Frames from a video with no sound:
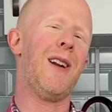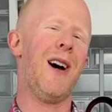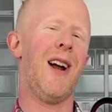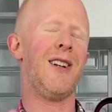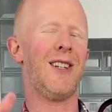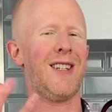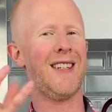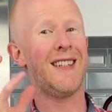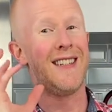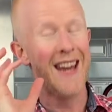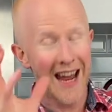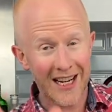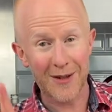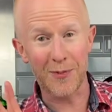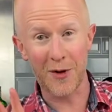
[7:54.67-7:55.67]
I'm just
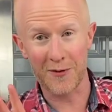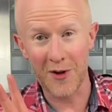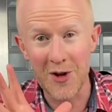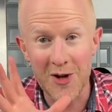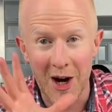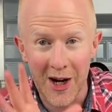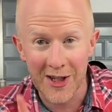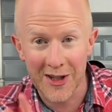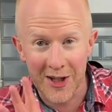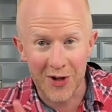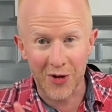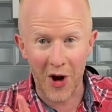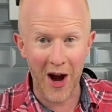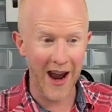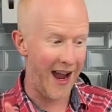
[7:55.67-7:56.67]
desperate for you guys to
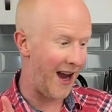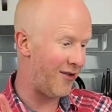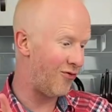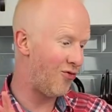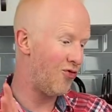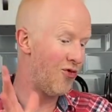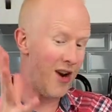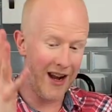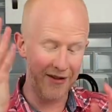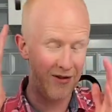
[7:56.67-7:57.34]
try it and really,